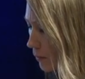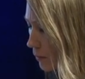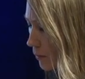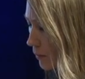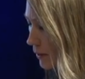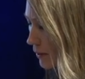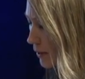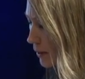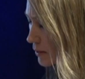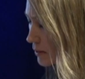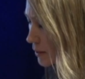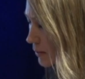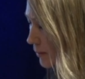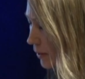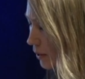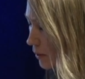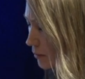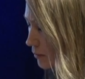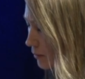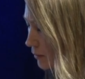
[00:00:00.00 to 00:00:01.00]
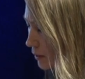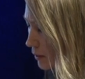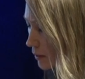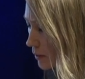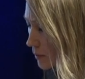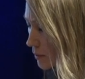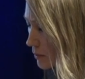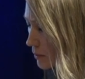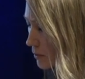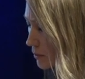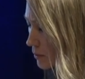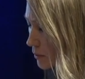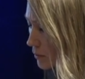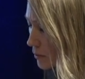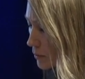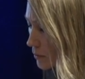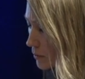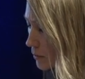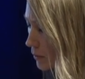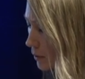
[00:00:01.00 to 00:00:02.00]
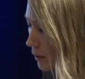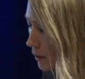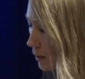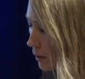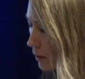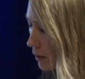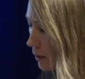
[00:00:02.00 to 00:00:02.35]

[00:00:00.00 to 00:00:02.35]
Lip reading: what that's about when it comes to